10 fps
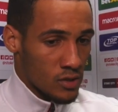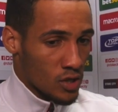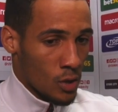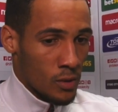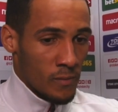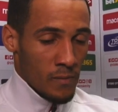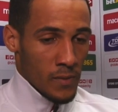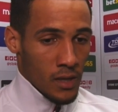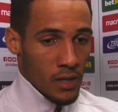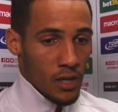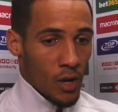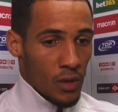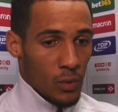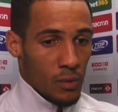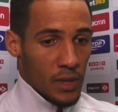So, you know,
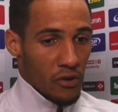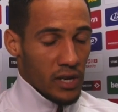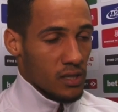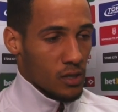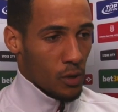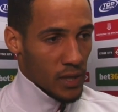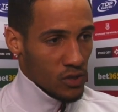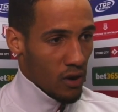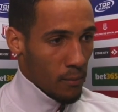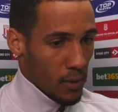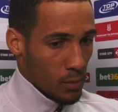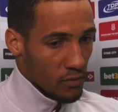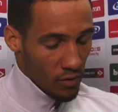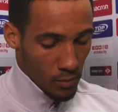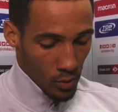they would have been crazy to come in and try and play open
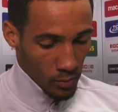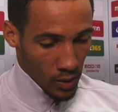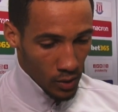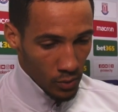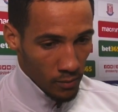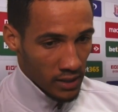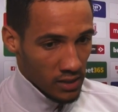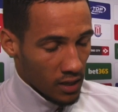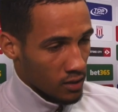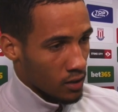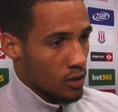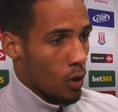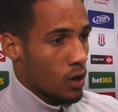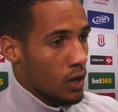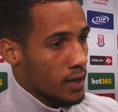football. But we managed to get a
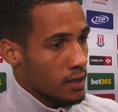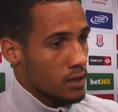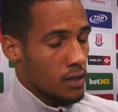goal early